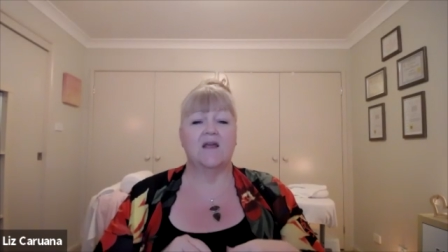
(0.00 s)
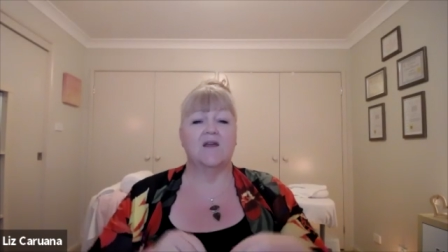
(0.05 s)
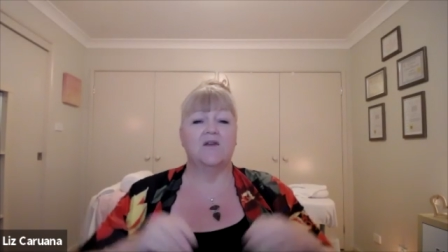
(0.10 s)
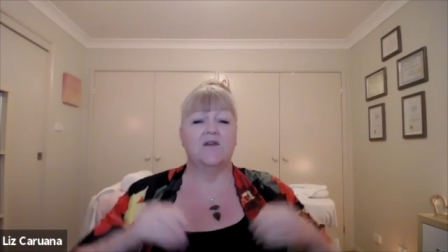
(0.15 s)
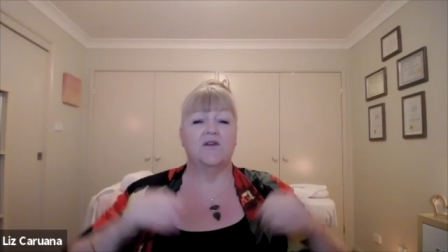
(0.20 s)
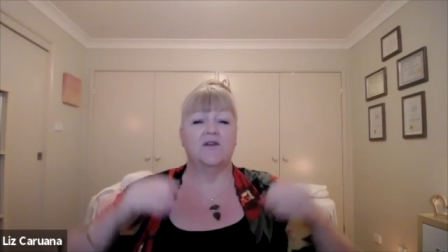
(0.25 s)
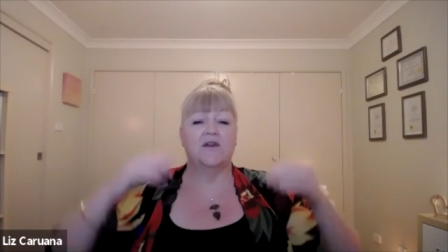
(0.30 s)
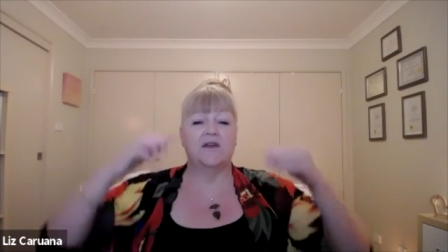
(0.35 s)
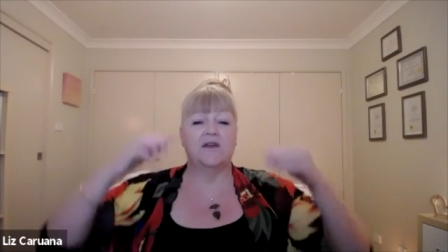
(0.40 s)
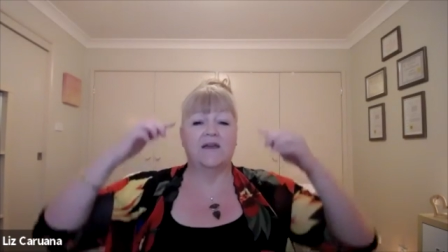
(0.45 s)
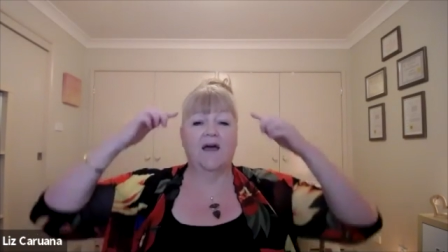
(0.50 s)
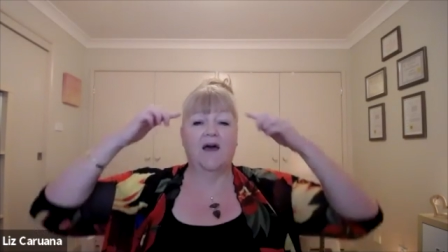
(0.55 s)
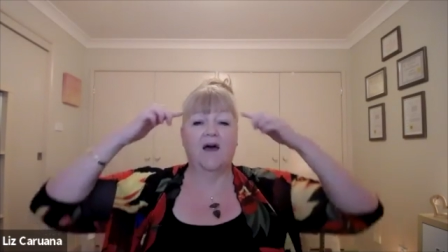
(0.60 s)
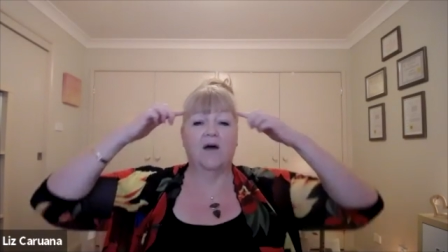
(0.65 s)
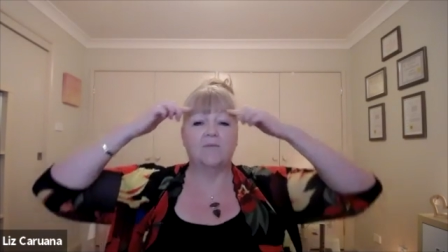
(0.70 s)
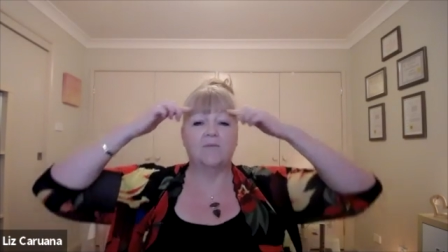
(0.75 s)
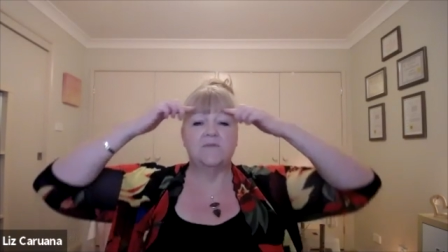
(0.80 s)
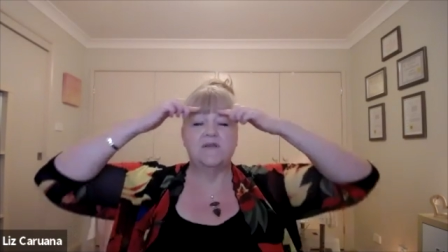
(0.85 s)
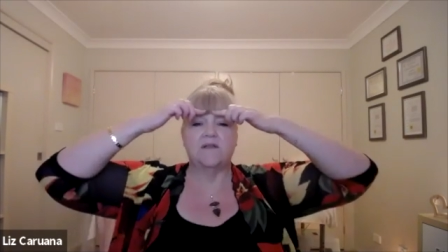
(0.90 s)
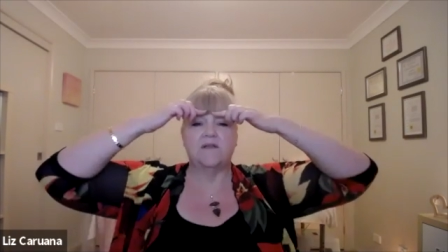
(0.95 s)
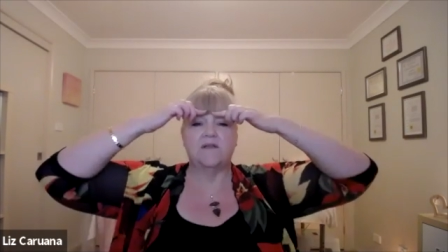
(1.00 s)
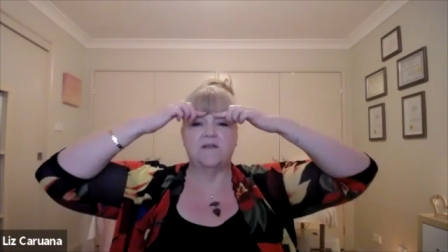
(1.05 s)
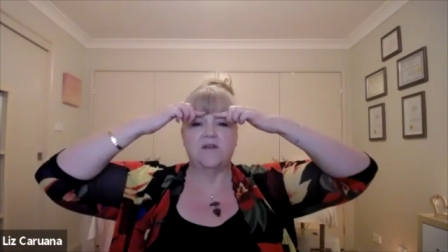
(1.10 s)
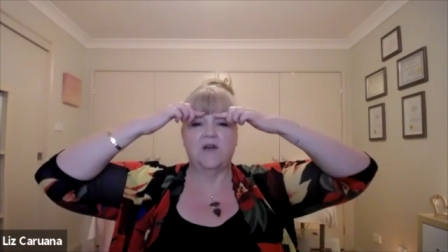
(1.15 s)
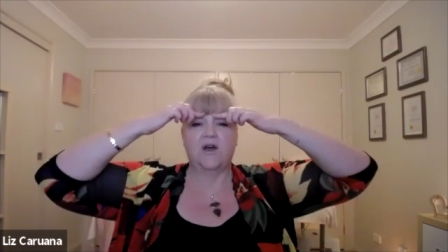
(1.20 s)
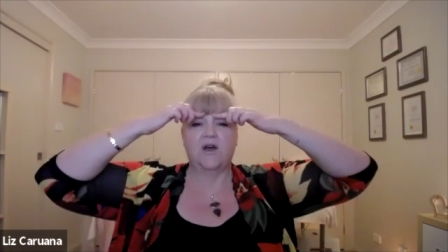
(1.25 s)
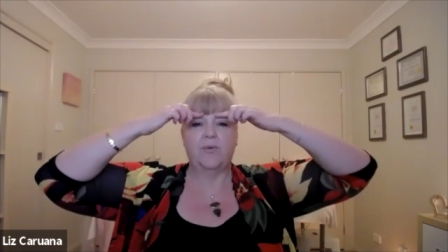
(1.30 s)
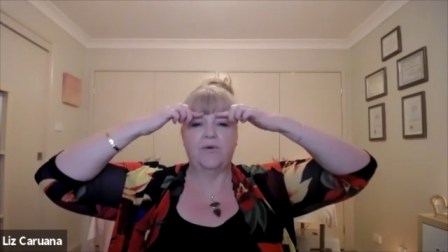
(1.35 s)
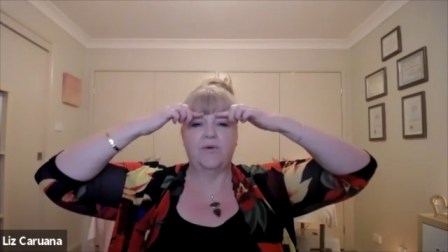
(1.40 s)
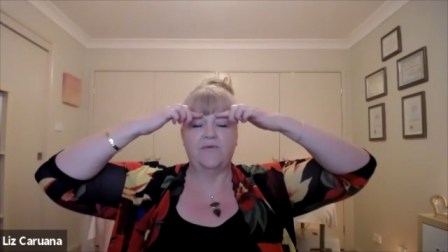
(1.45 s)
you can come to the
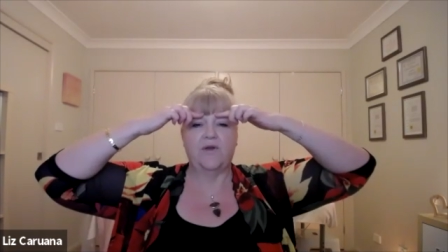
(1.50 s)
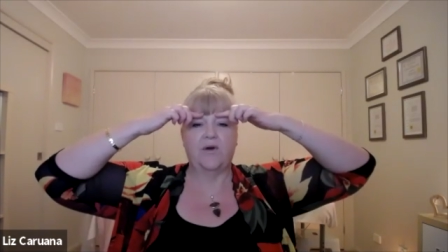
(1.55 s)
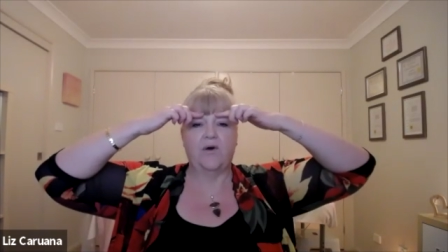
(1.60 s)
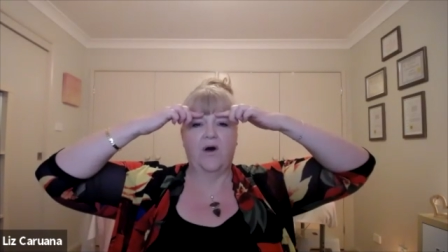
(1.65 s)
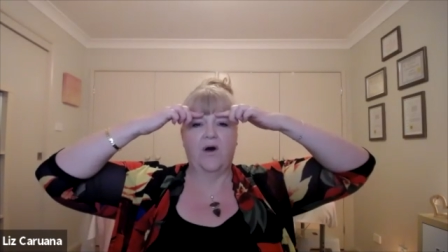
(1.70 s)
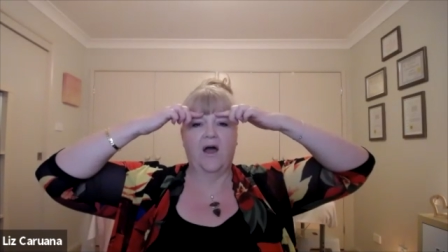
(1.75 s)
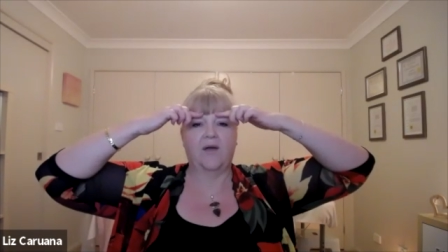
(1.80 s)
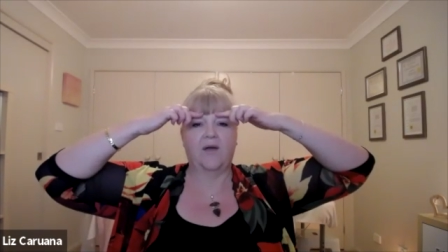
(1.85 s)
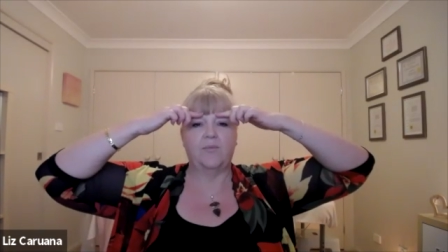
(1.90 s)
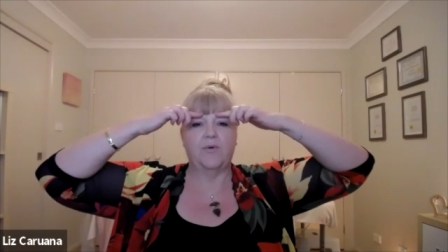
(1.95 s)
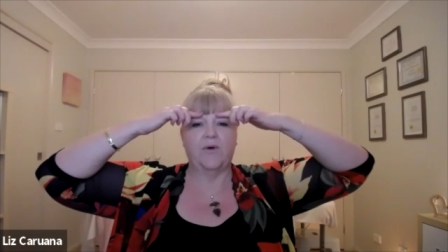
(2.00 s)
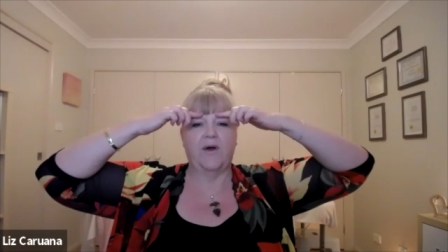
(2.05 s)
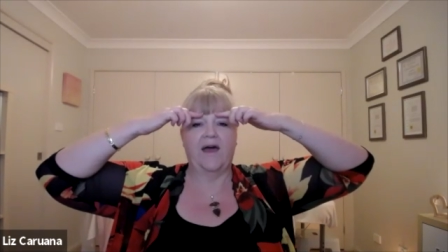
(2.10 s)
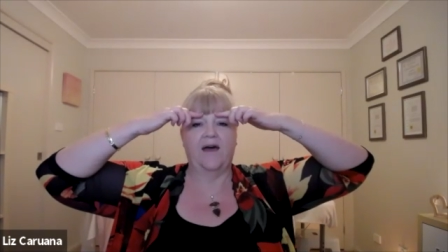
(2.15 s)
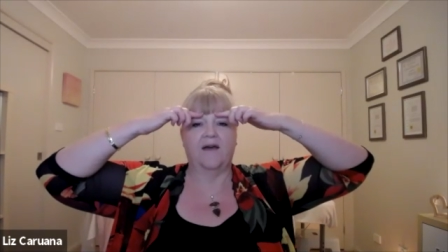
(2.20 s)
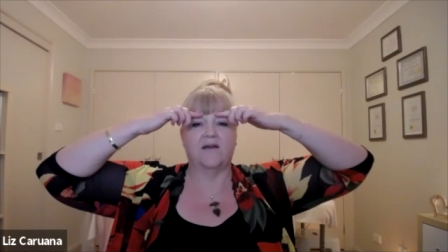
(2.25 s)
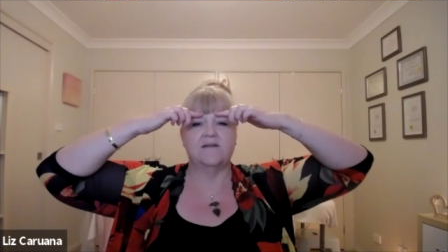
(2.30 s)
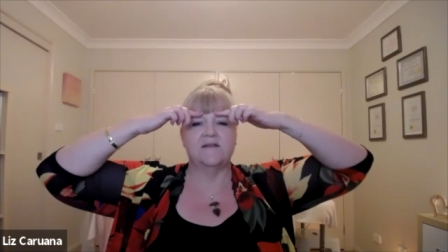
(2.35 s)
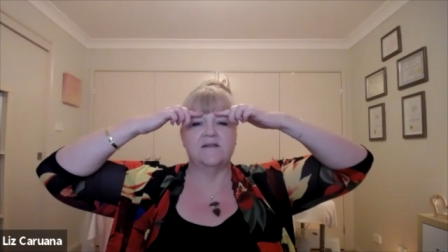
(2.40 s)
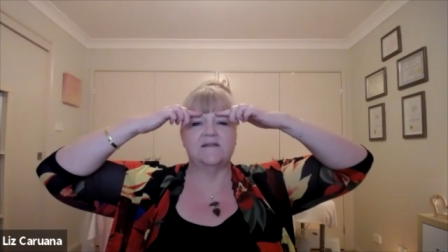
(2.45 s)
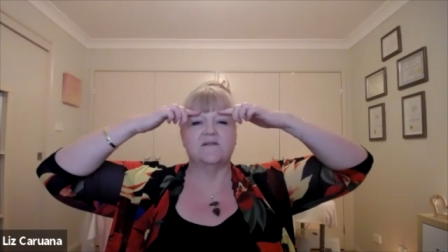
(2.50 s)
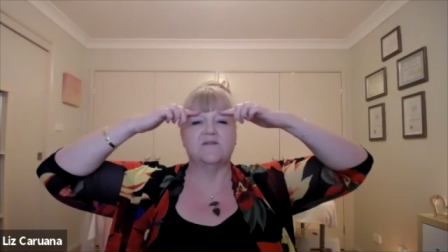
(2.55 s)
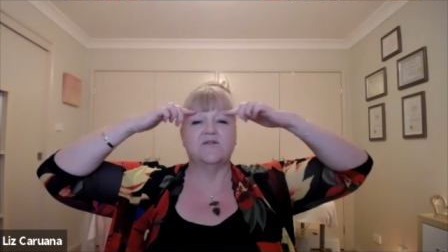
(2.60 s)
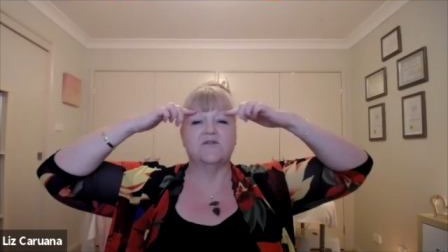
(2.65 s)
top of your eyebrows,